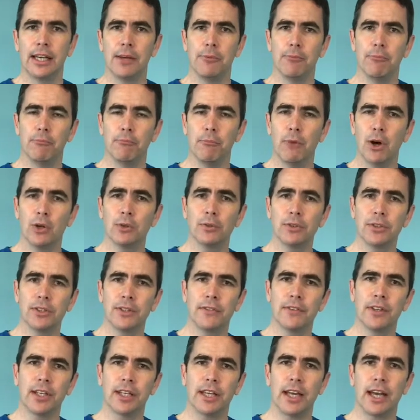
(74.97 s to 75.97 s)
Most
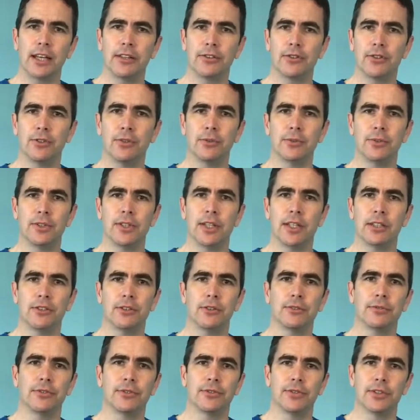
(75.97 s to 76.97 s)
of the cast shoes that
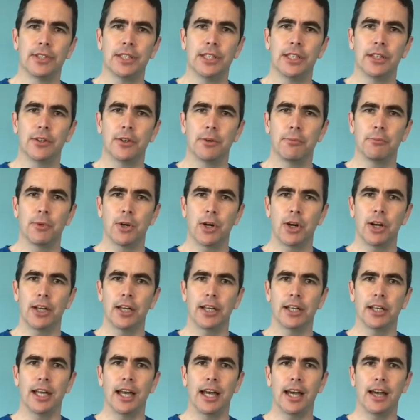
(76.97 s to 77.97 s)
you see on the
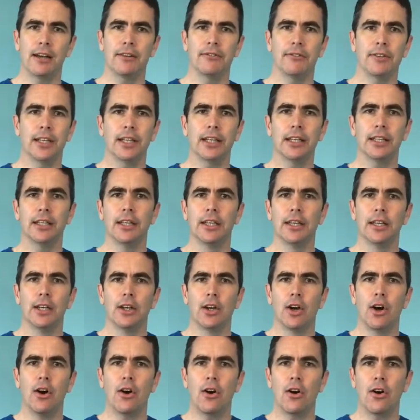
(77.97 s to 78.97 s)
market have a
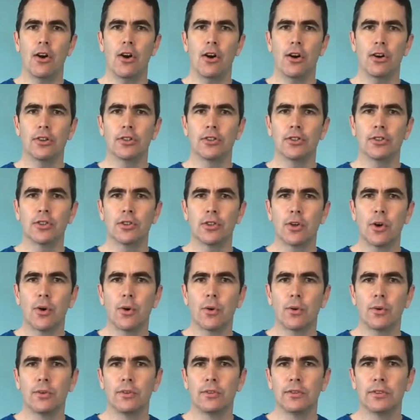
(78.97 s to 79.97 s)
hard
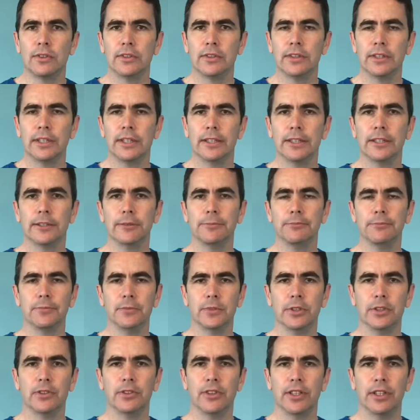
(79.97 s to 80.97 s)
sole,
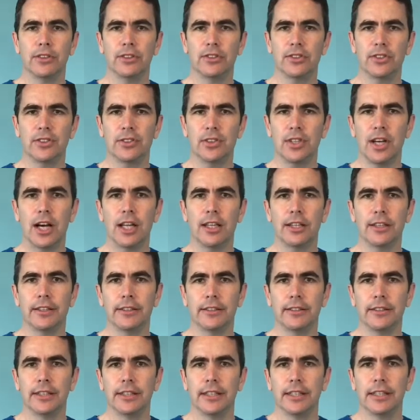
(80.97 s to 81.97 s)
so they're solid.
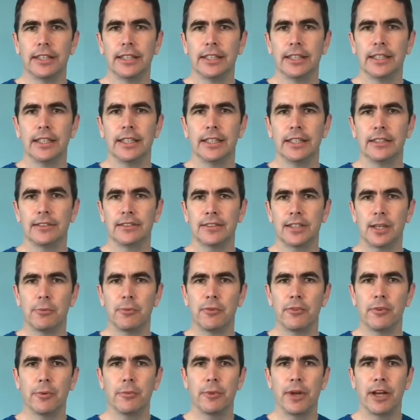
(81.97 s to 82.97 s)
Some
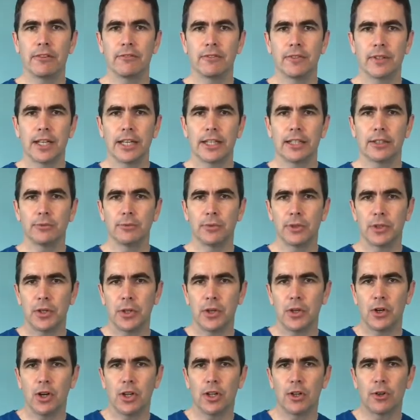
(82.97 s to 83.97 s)
of them have like what they
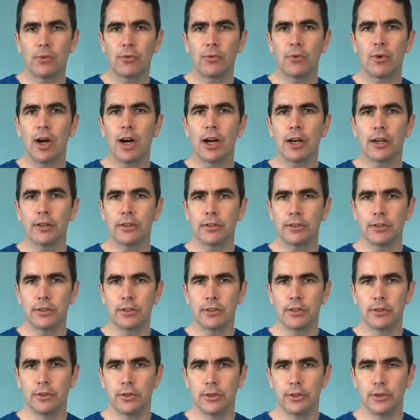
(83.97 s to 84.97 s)
call a rocker
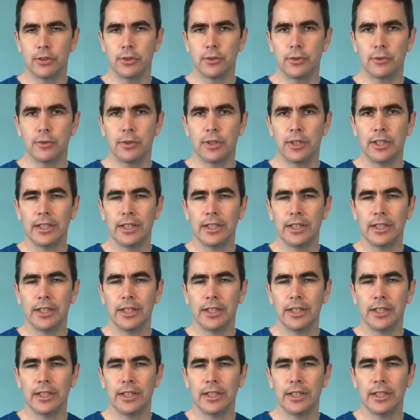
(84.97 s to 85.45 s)
shoe.